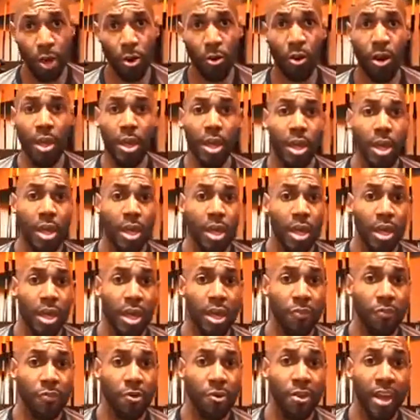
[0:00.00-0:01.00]
So
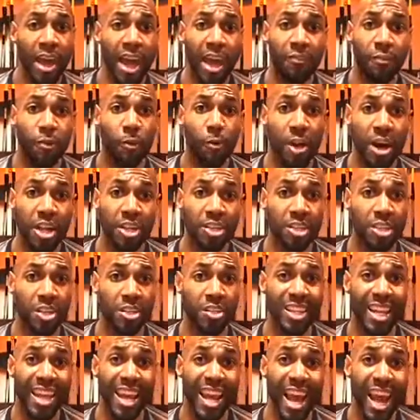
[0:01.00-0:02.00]
if you have
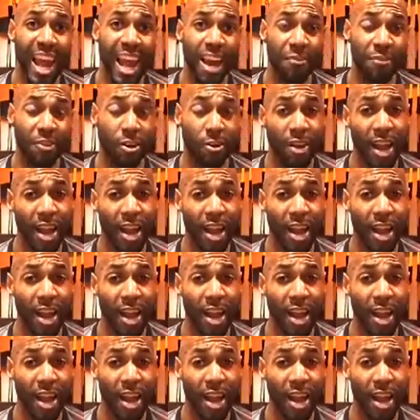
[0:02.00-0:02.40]
questions